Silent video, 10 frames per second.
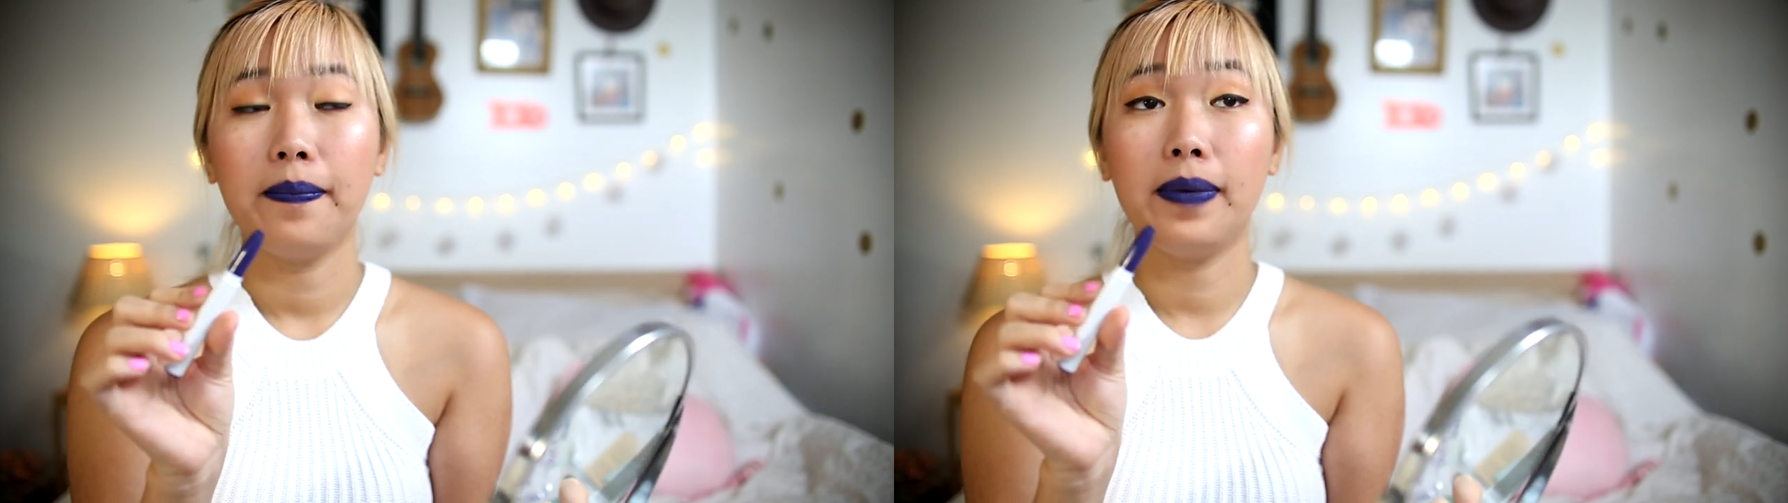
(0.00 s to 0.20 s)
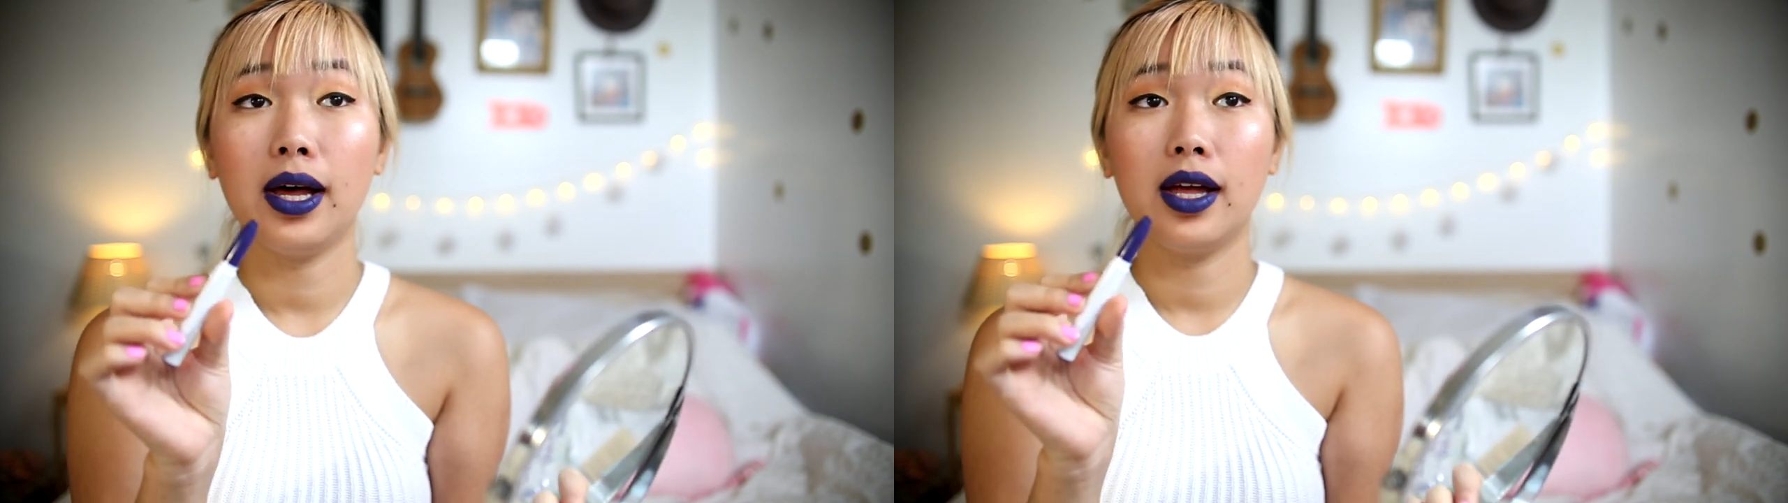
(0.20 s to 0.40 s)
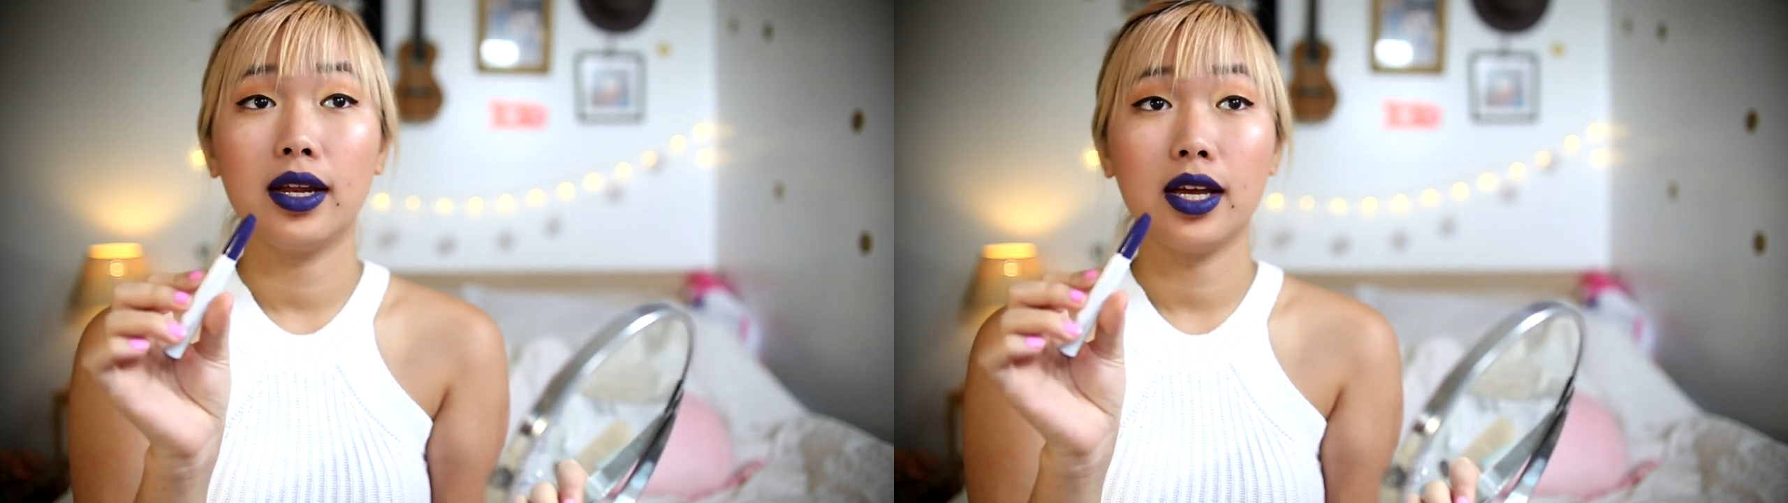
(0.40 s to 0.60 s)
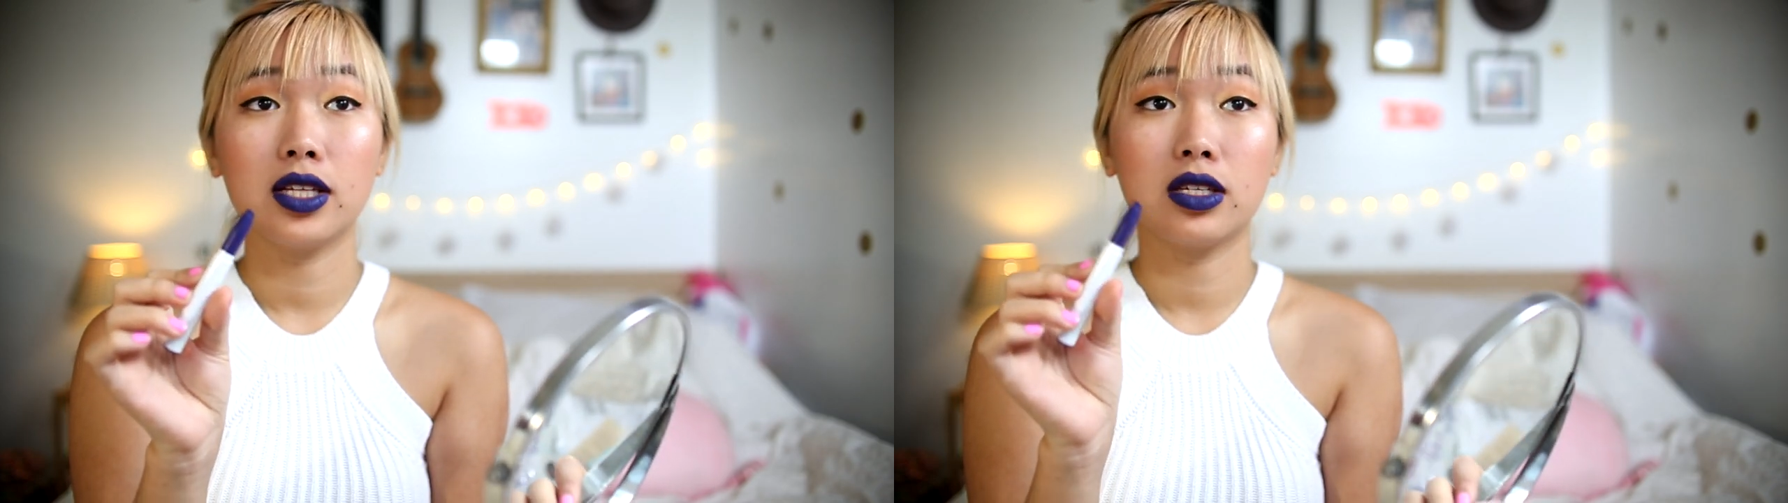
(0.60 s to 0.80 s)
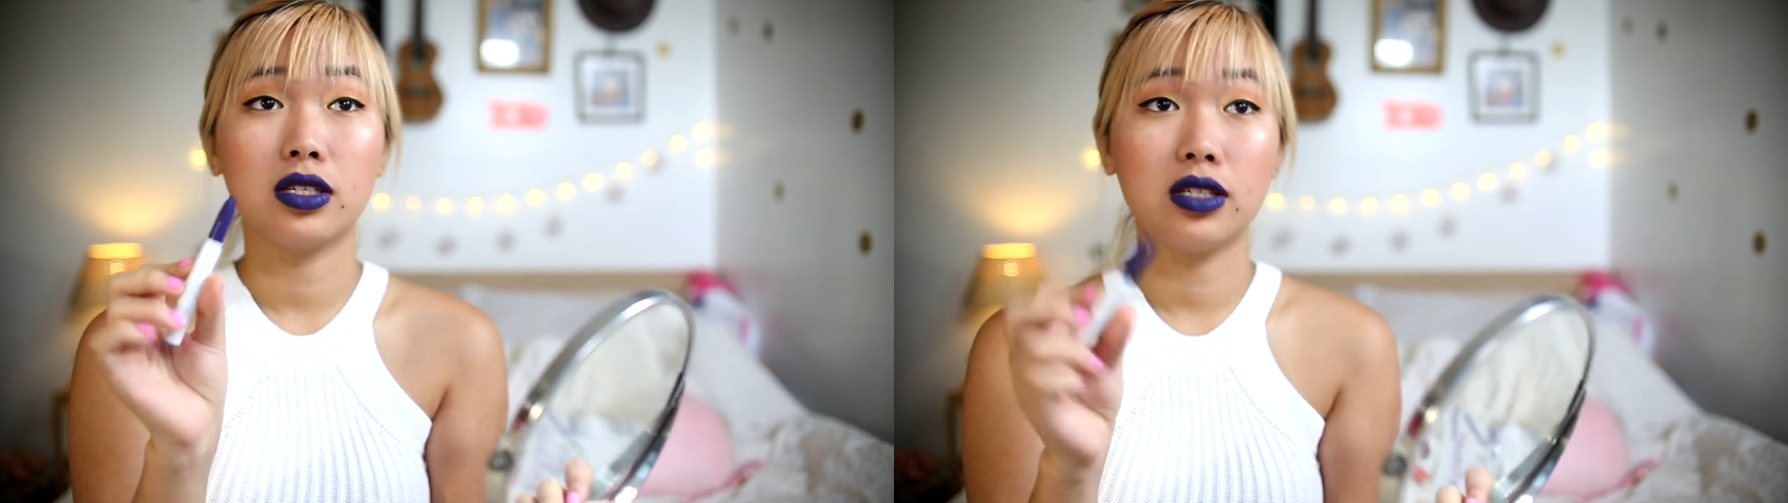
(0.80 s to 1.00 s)
but
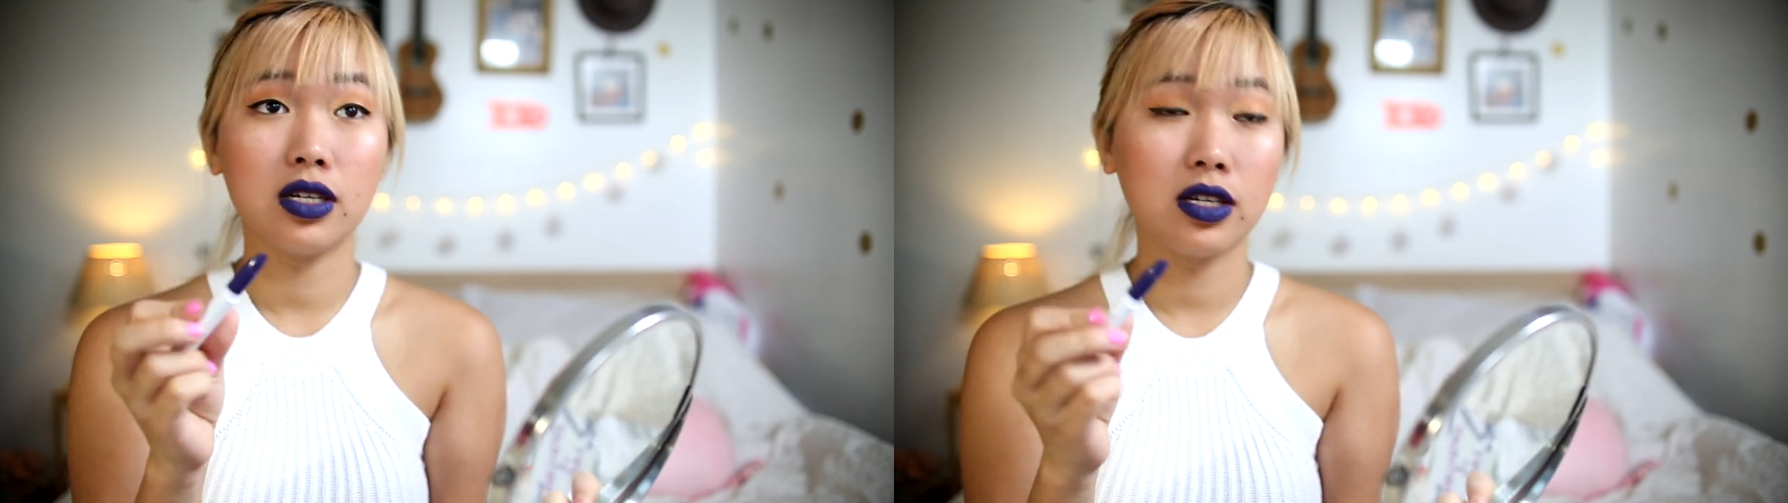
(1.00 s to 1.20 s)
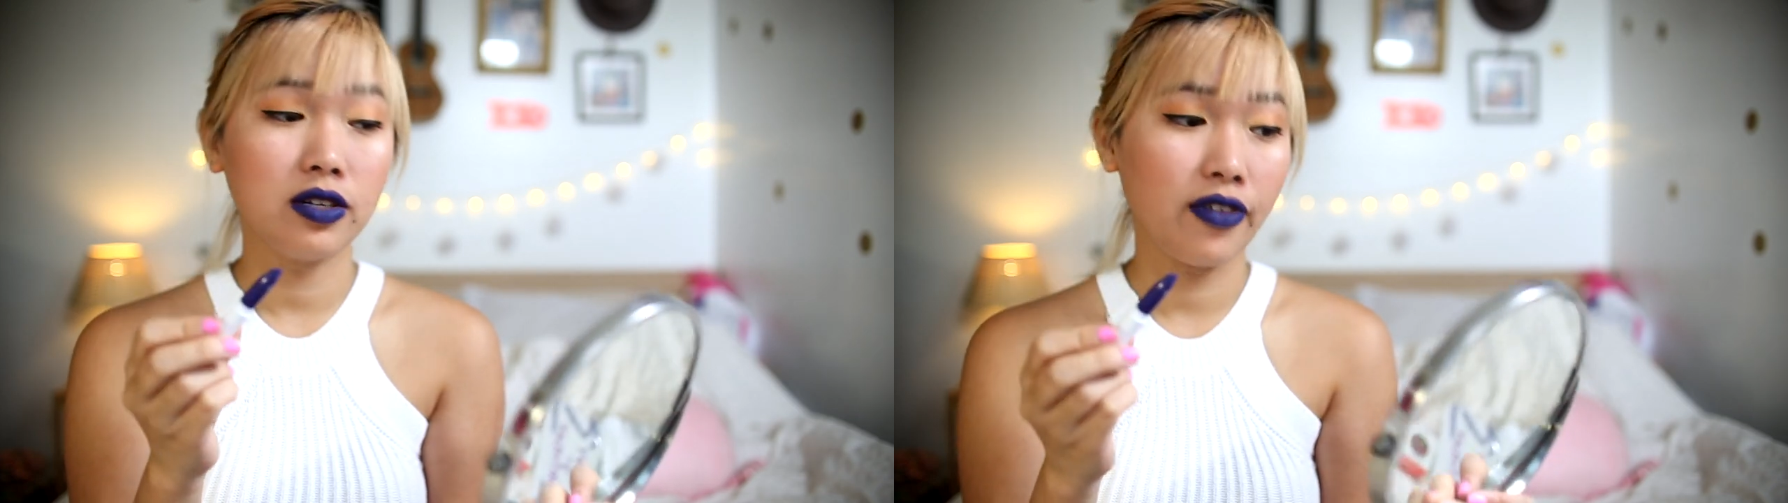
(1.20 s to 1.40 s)
it's still